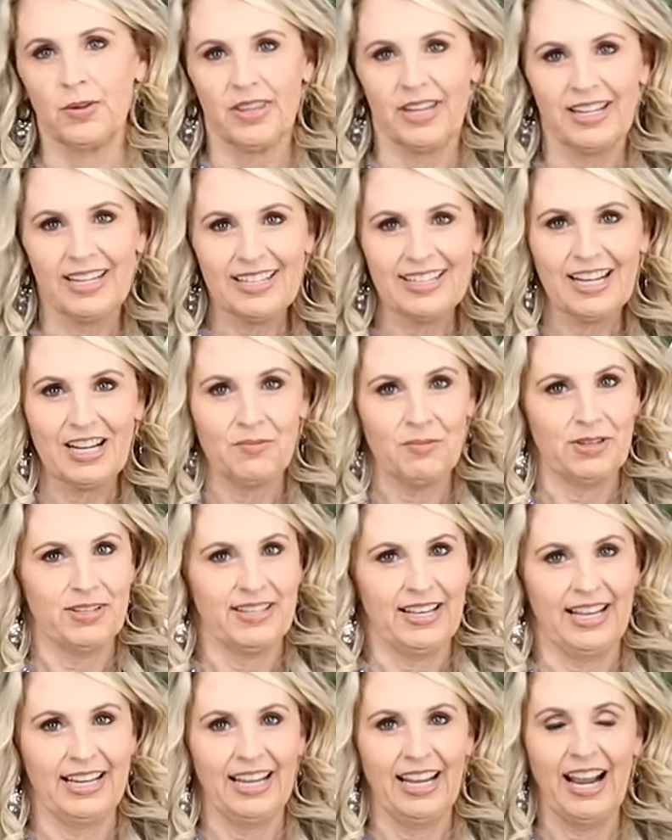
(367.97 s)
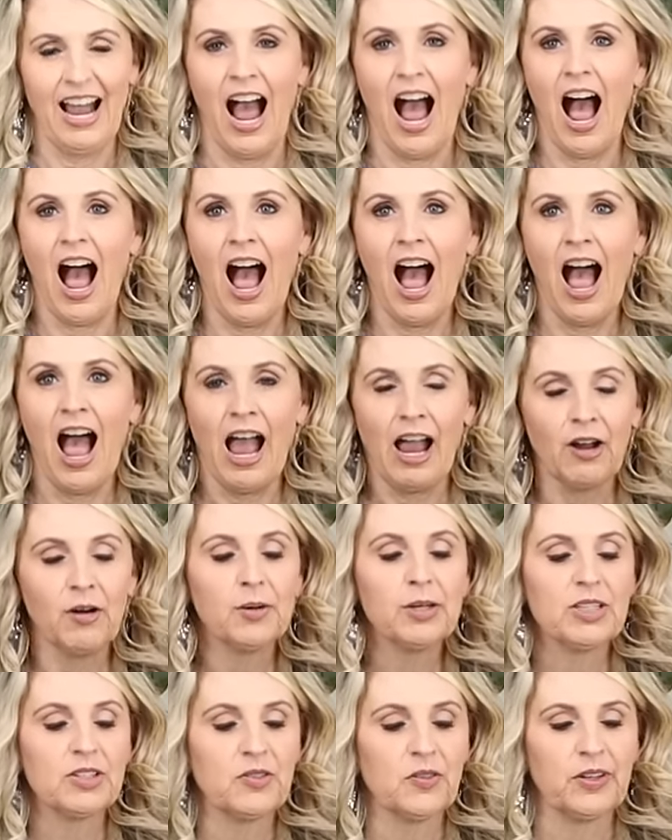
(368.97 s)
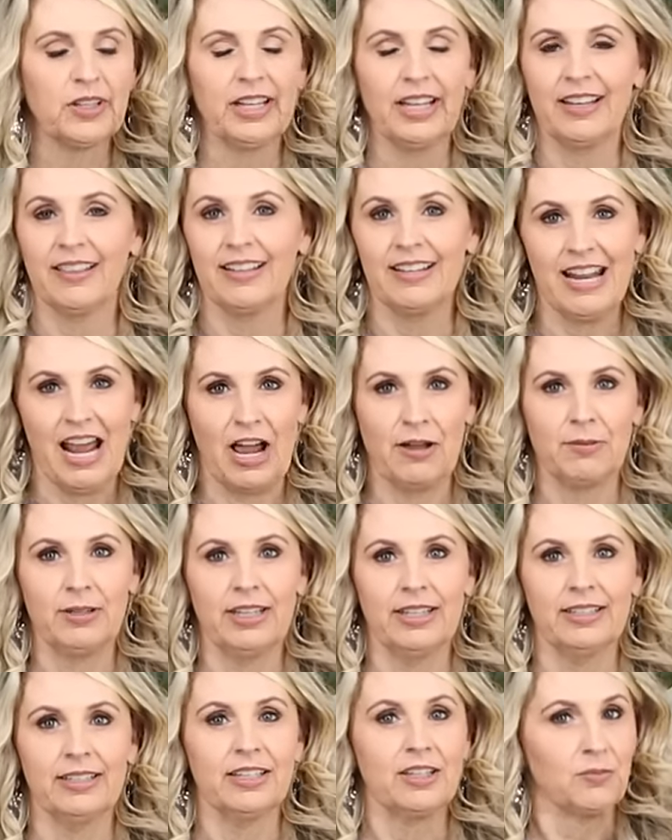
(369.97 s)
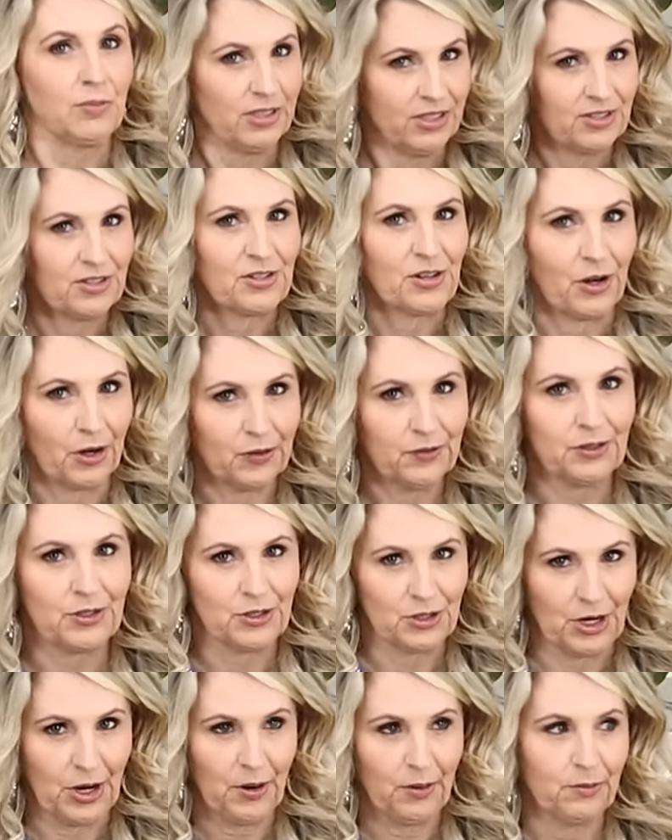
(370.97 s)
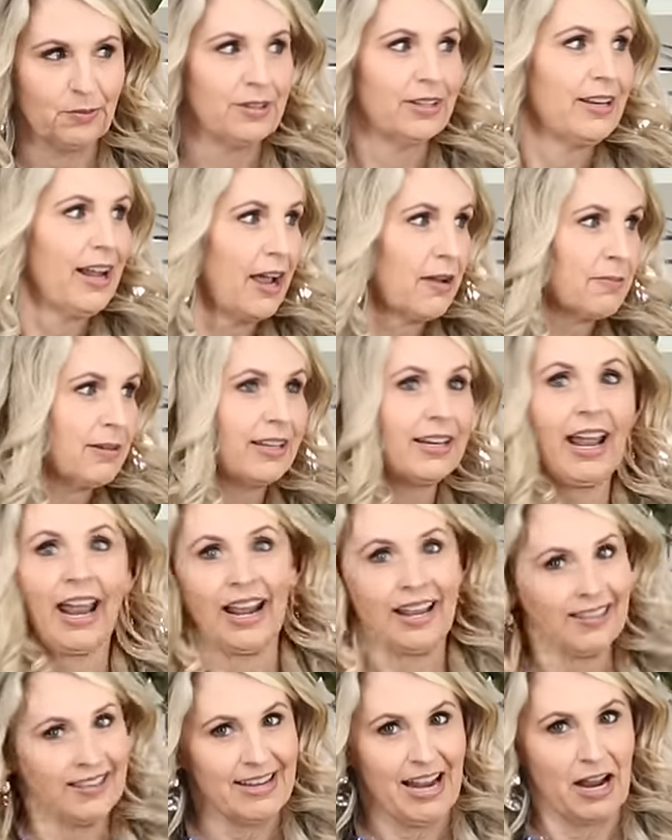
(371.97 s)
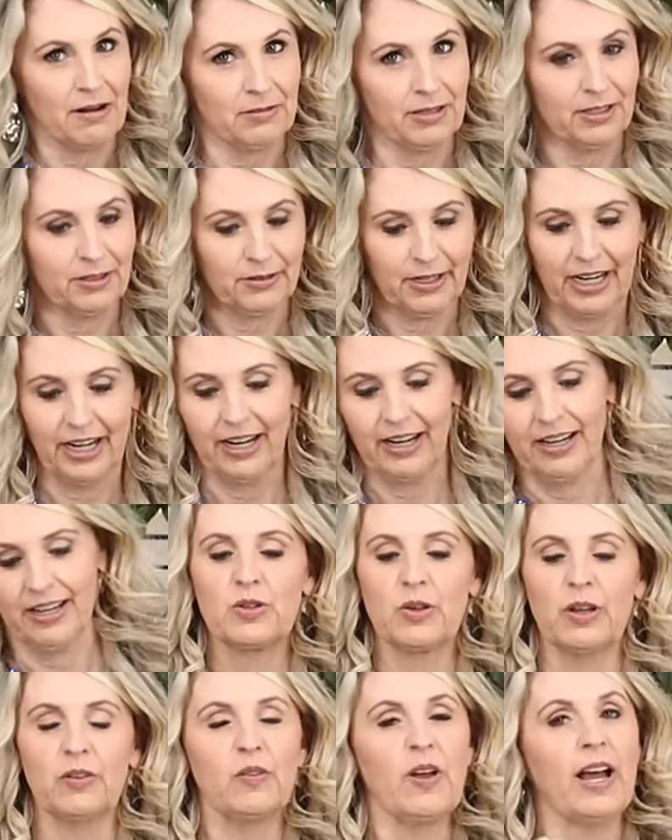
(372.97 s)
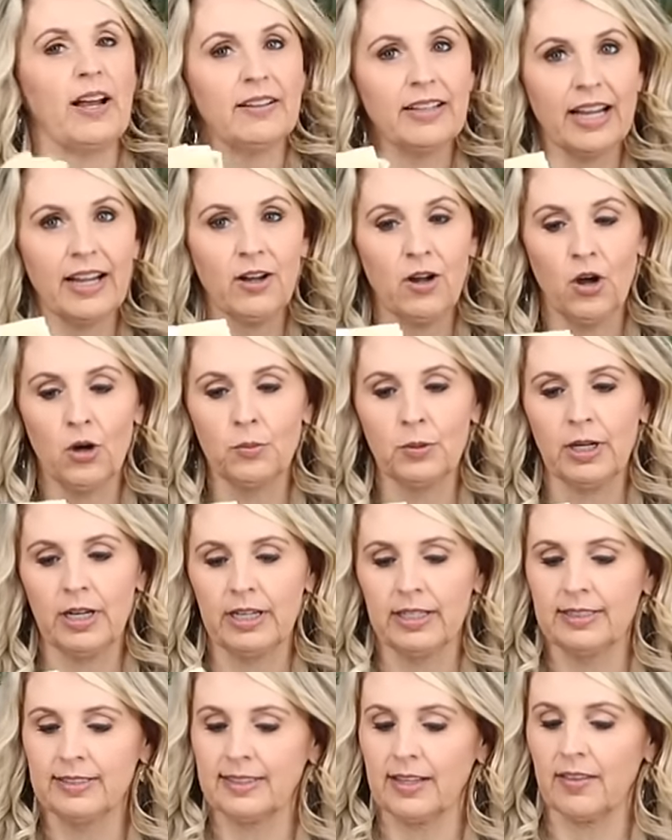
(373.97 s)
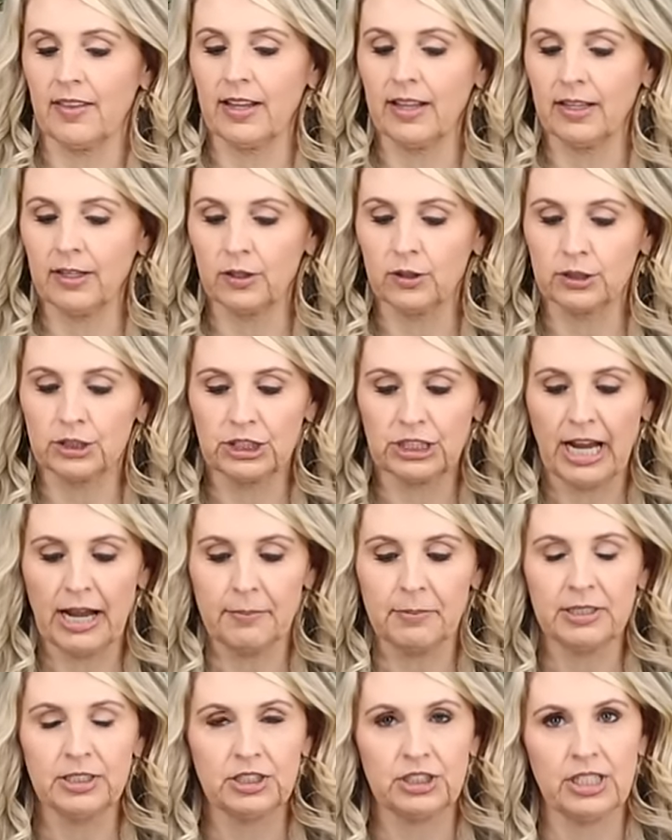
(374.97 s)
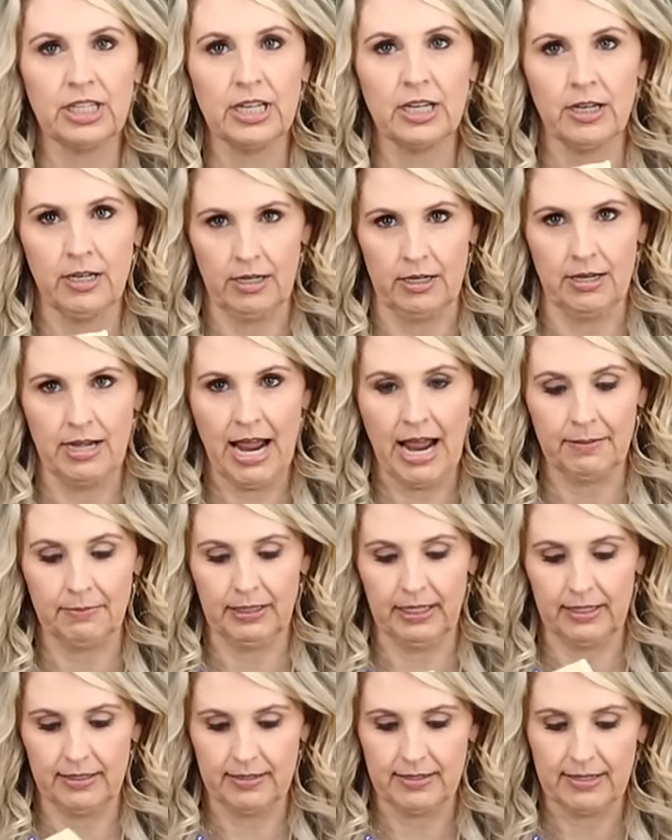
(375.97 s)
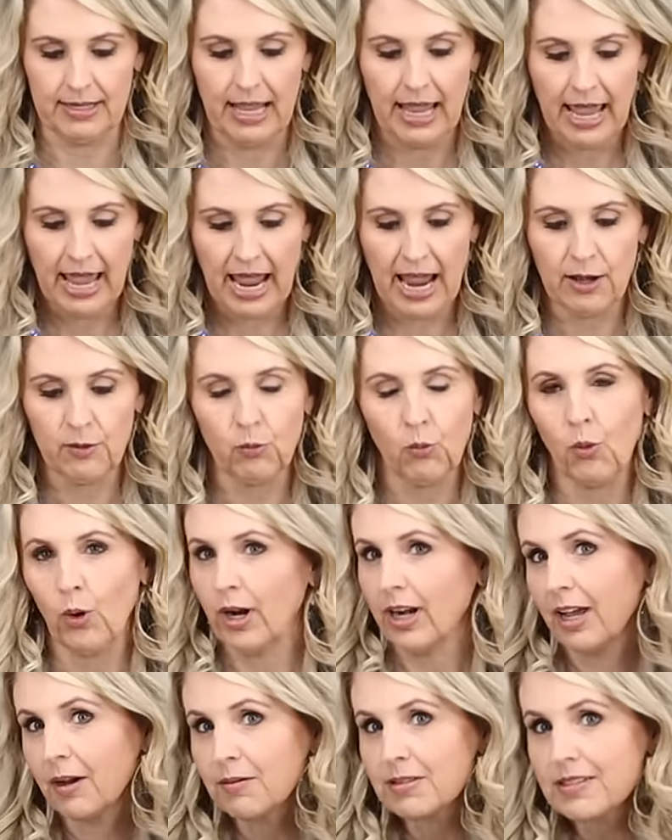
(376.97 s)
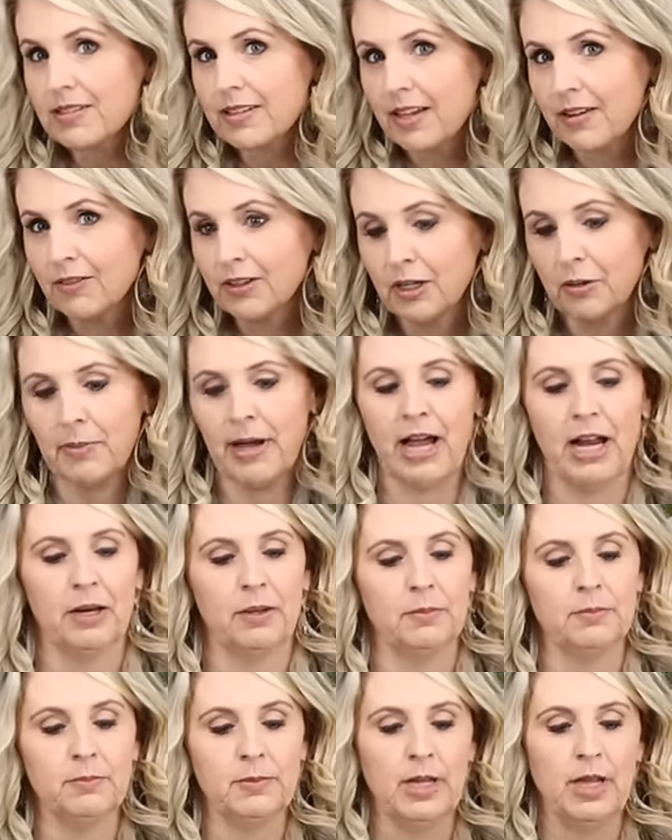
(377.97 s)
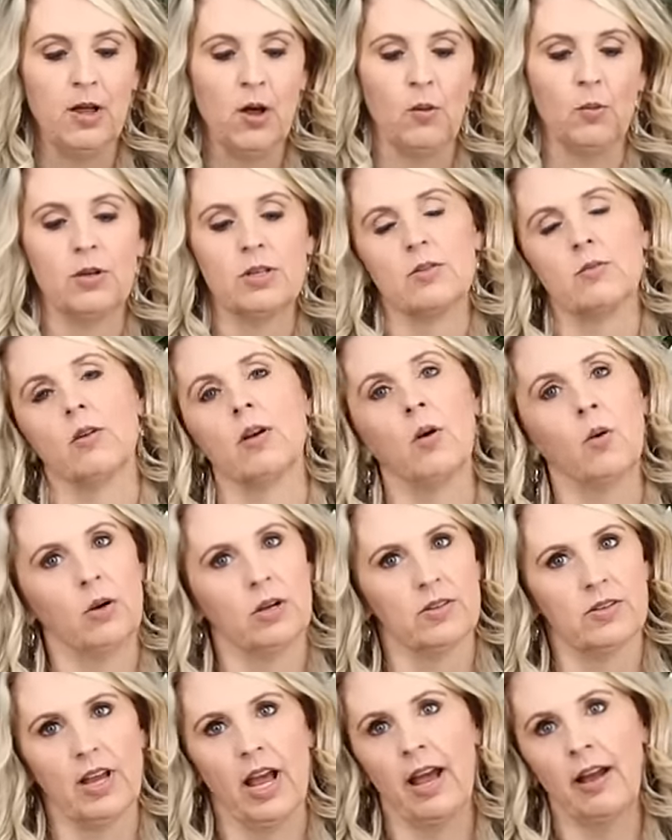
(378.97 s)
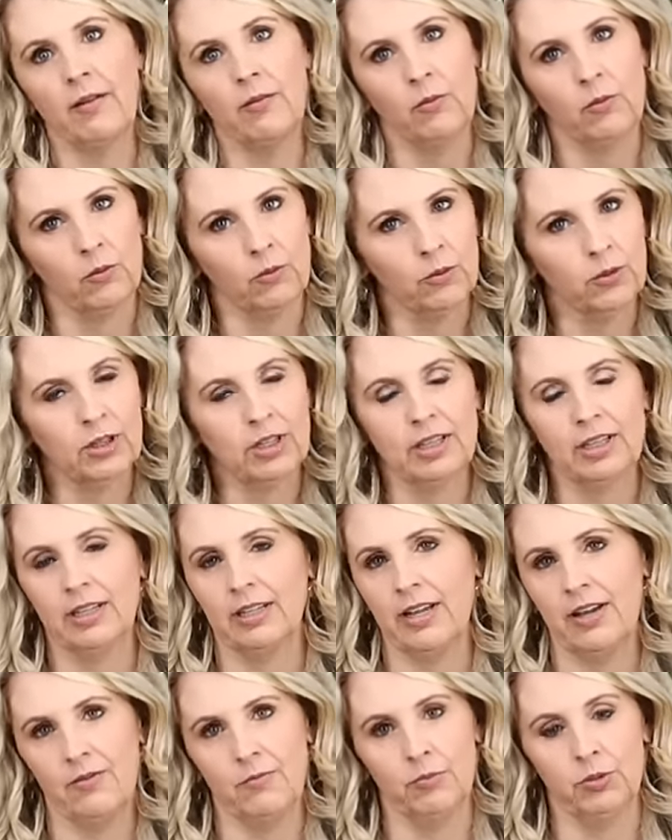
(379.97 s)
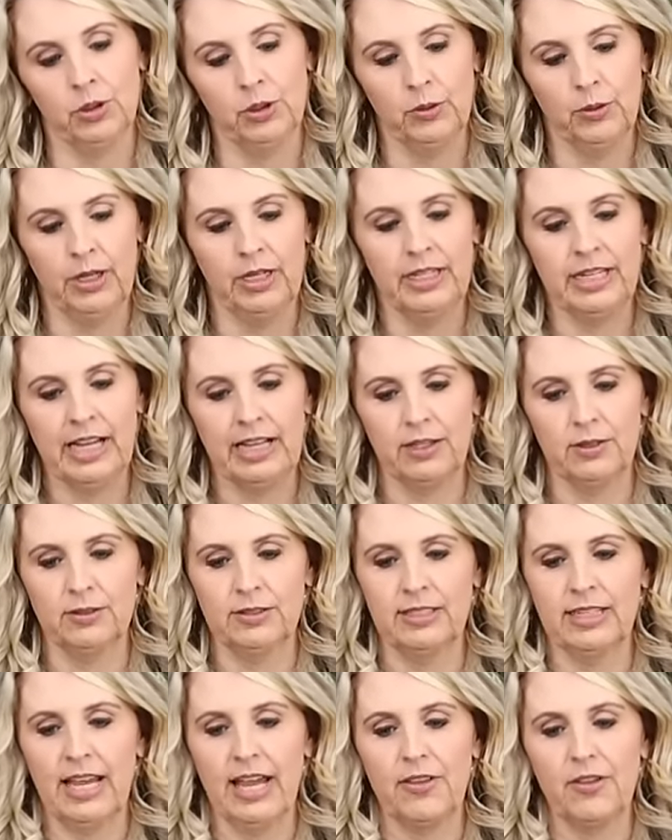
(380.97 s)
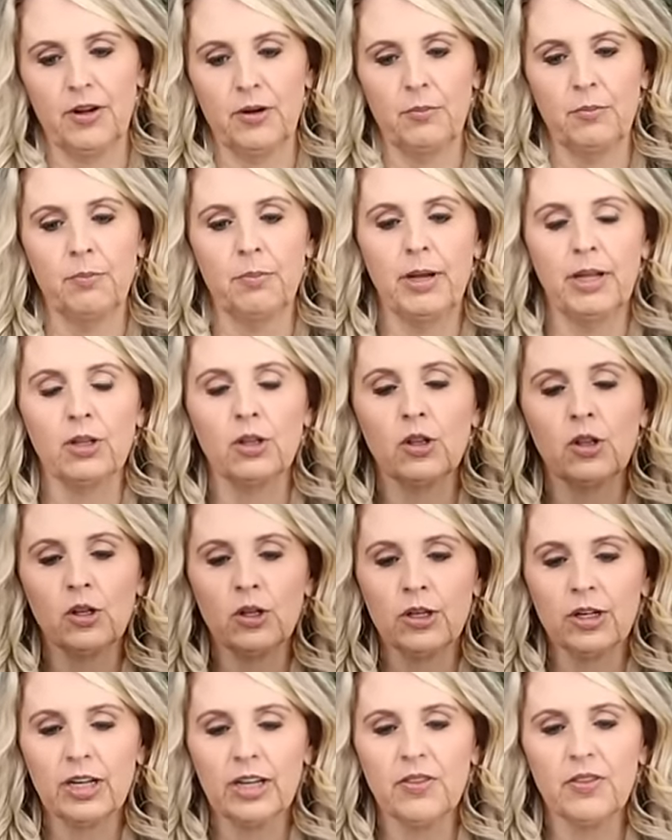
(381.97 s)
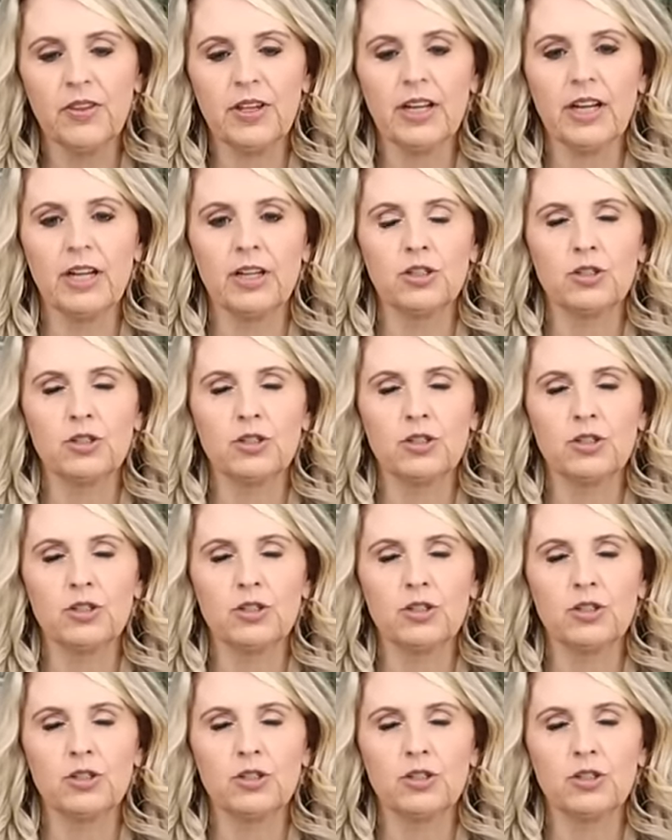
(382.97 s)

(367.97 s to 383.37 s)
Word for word: with any table setting, I always feel like the napkin can be the star of the show, the napkin and the napkin ring. So I found at Home Goods the little shabby chic napkins. And what I was loving about them was, of course, I really love blue and yellow together, but look at the